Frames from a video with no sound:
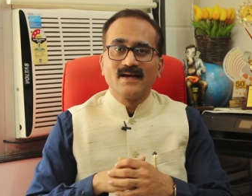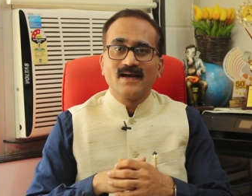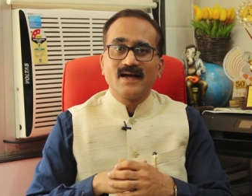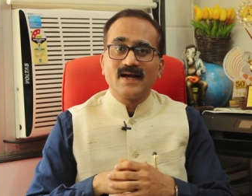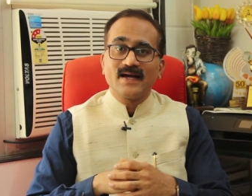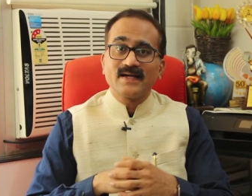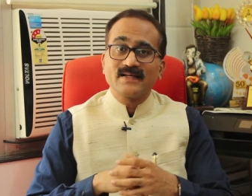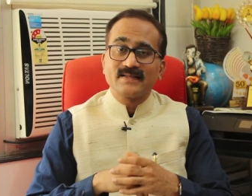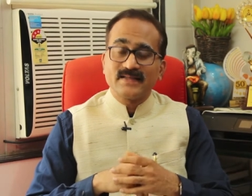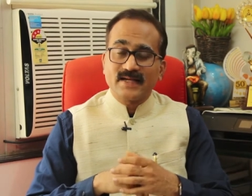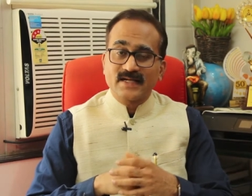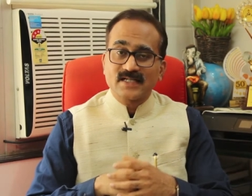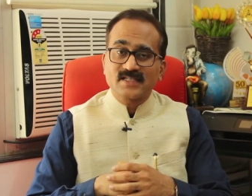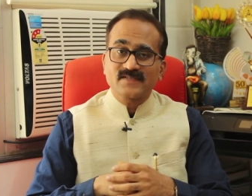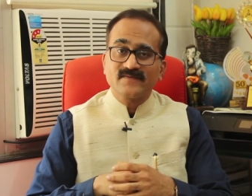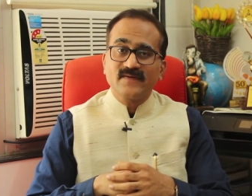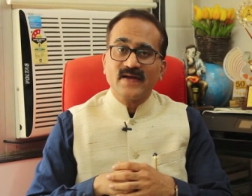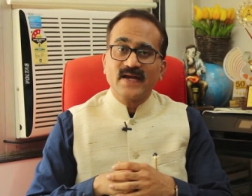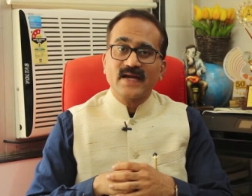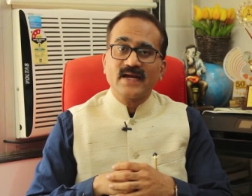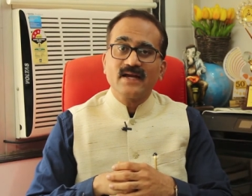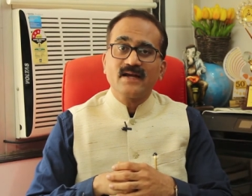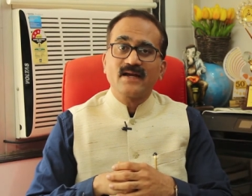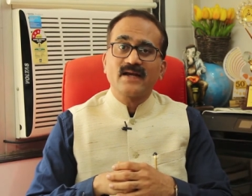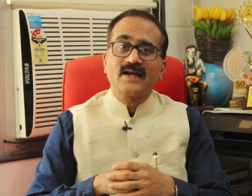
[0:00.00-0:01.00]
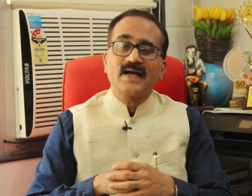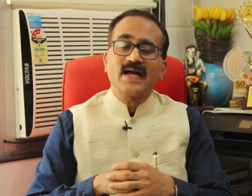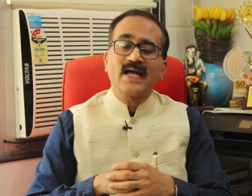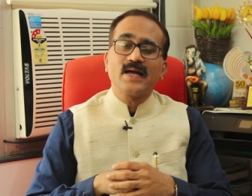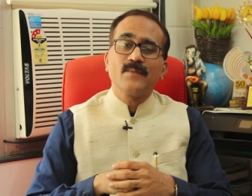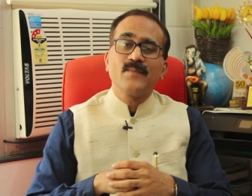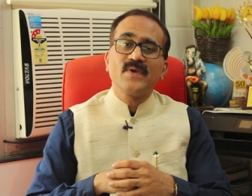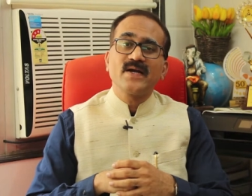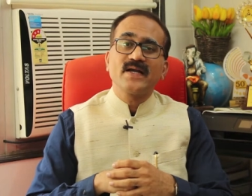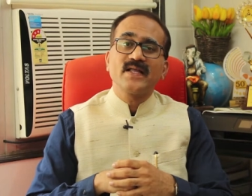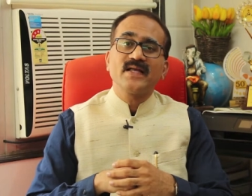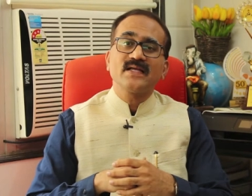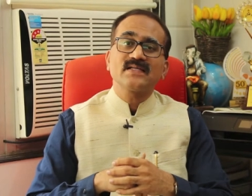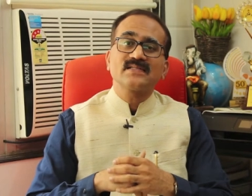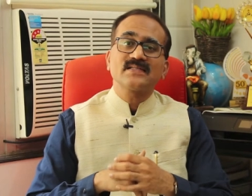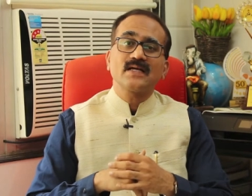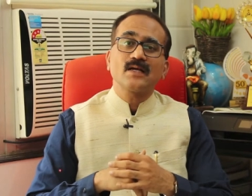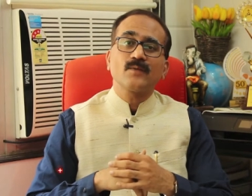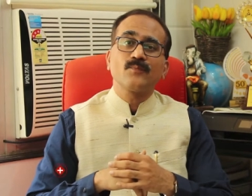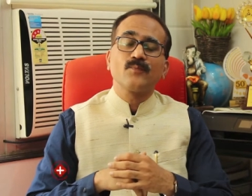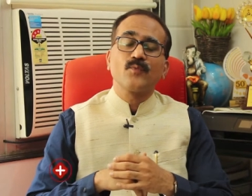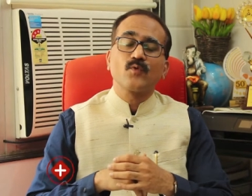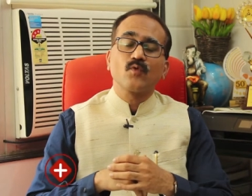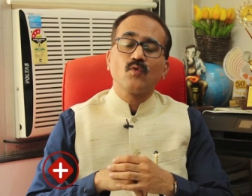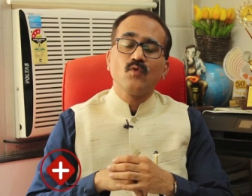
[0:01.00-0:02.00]
and that's why diabetics
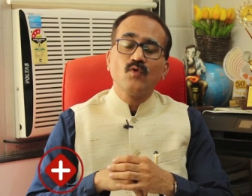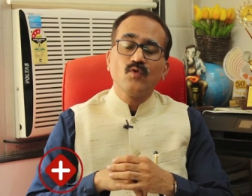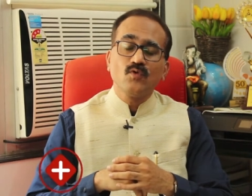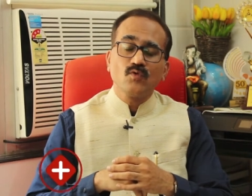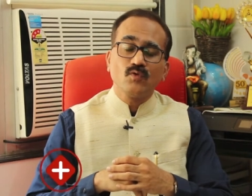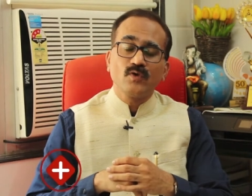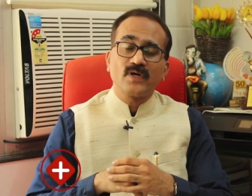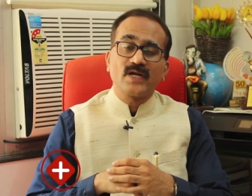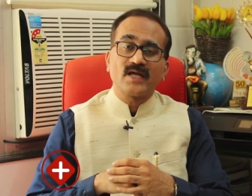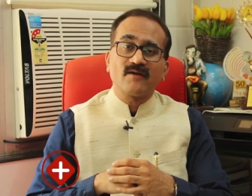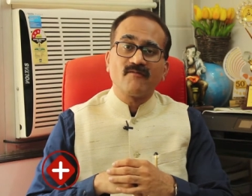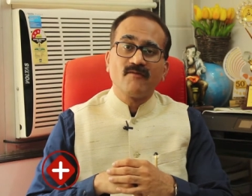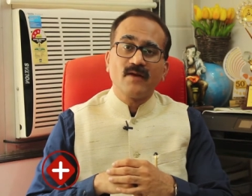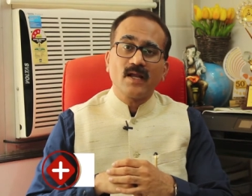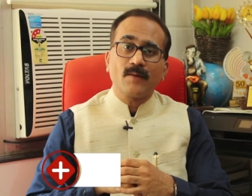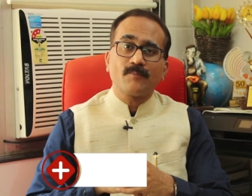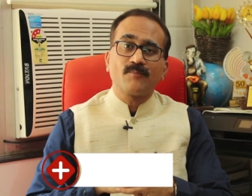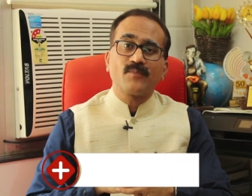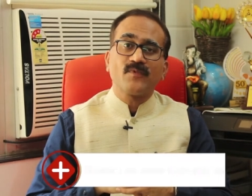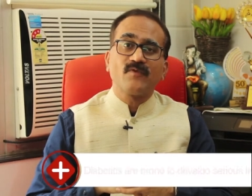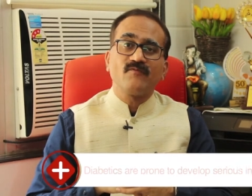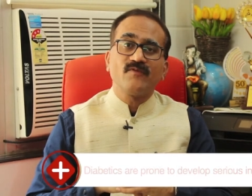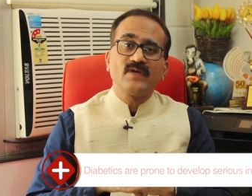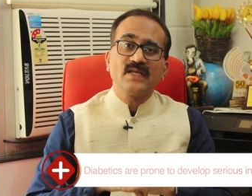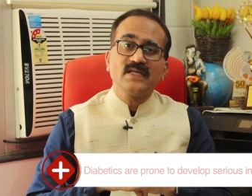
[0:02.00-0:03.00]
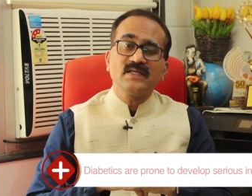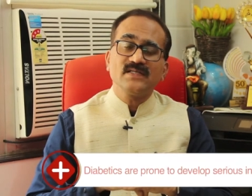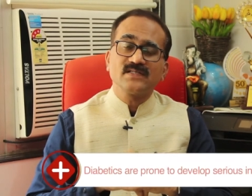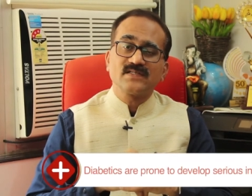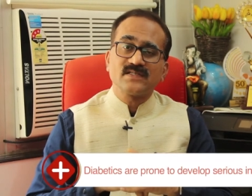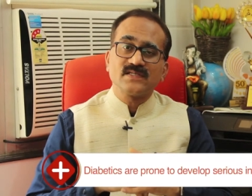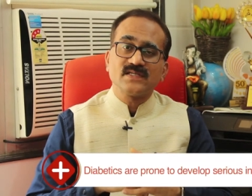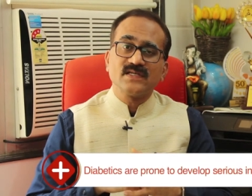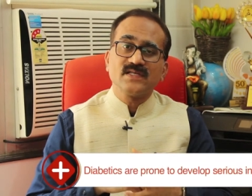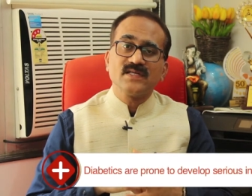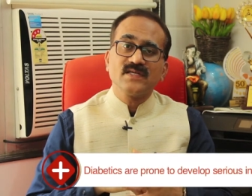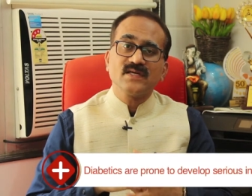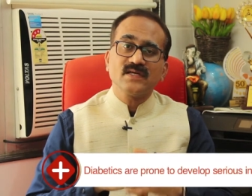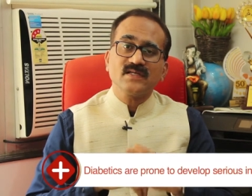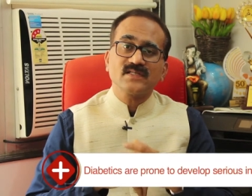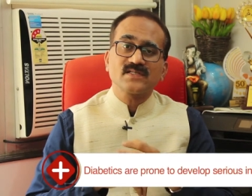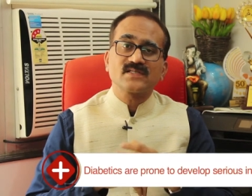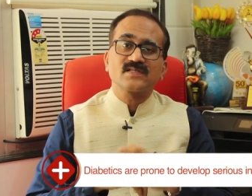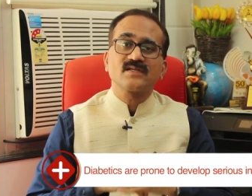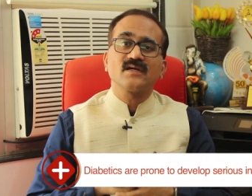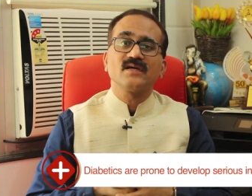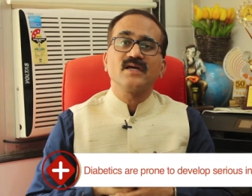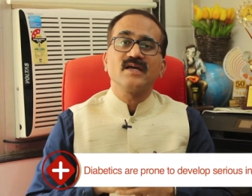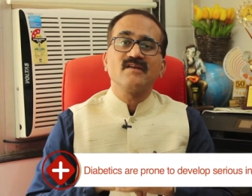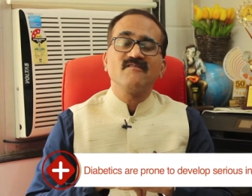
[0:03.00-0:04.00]
are prone to develop very
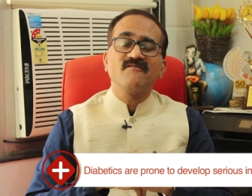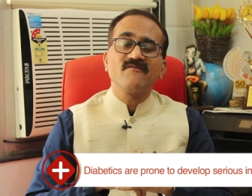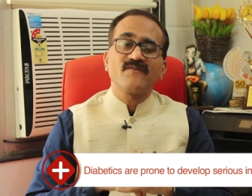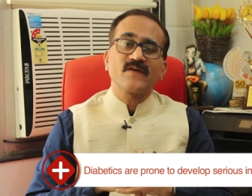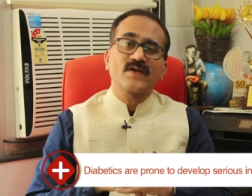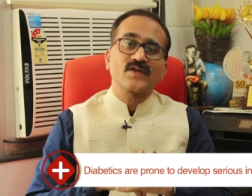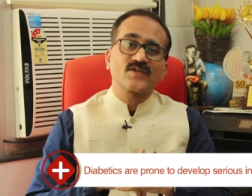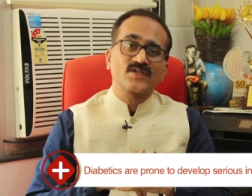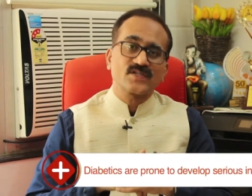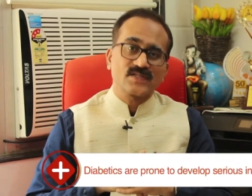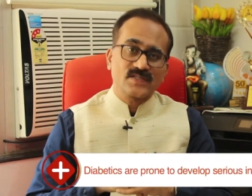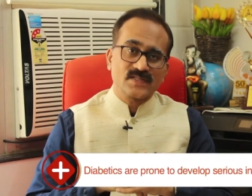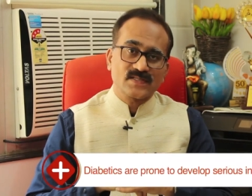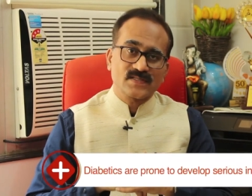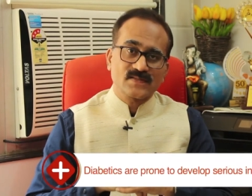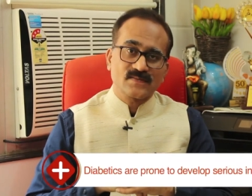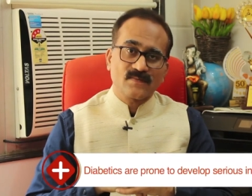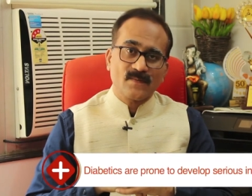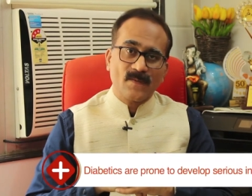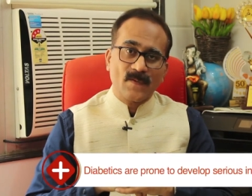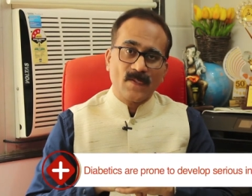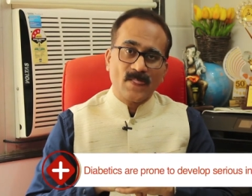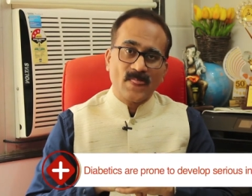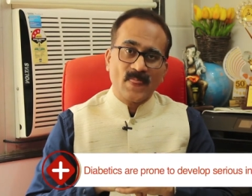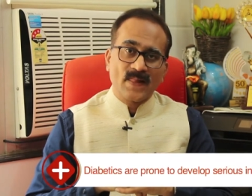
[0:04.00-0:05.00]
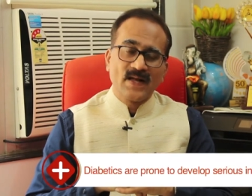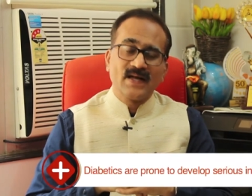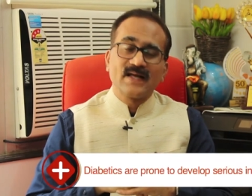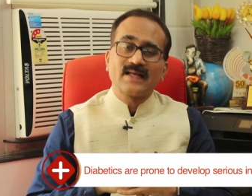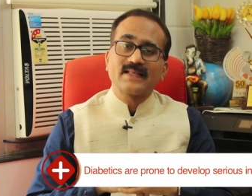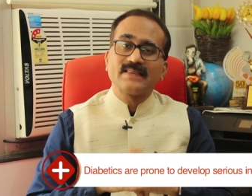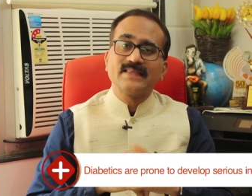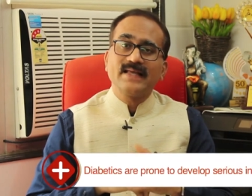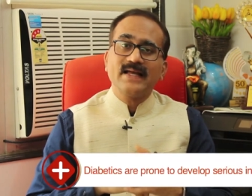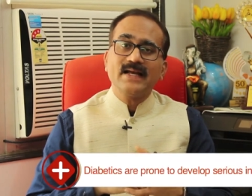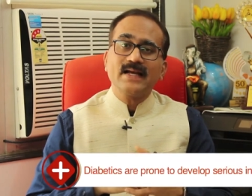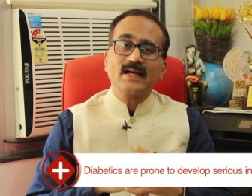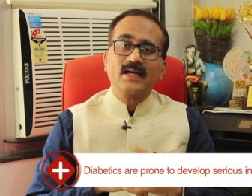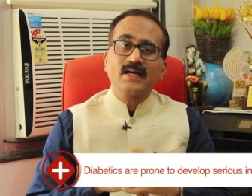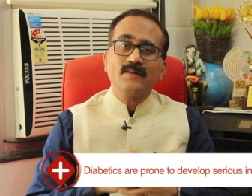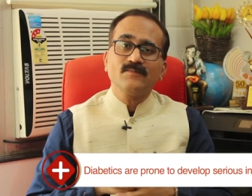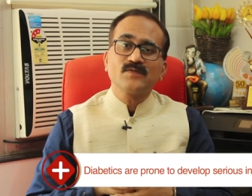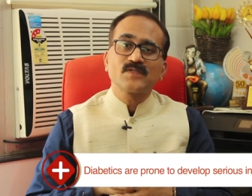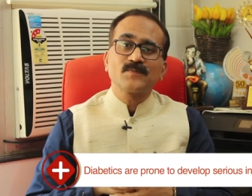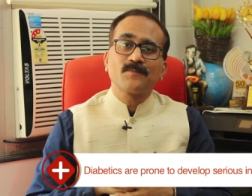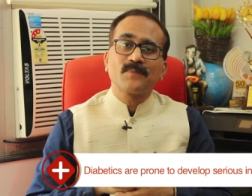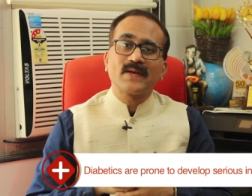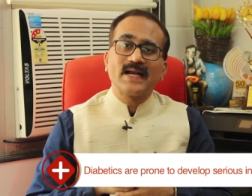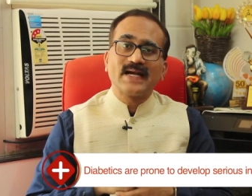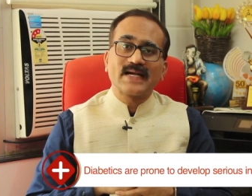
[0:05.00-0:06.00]
serious infections. Then
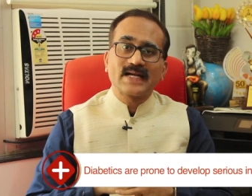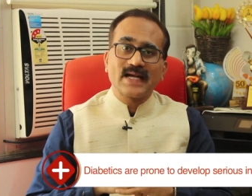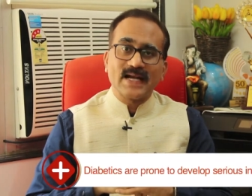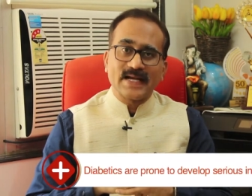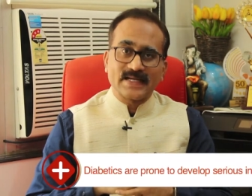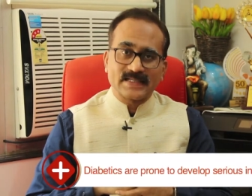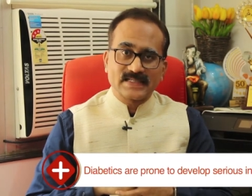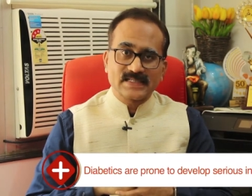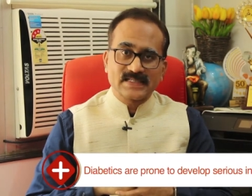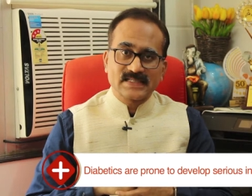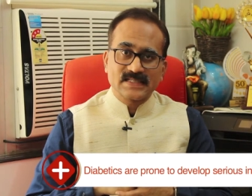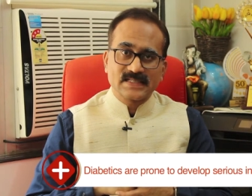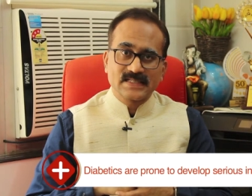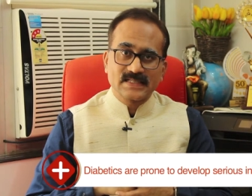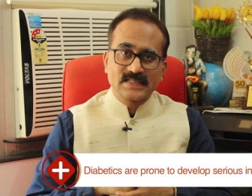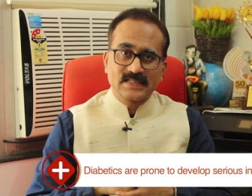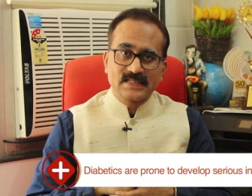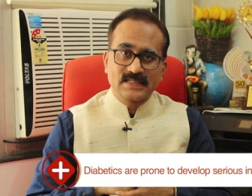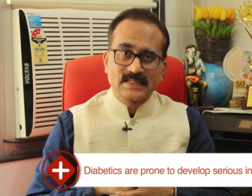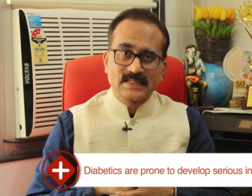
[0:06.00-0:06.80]
comes platelets.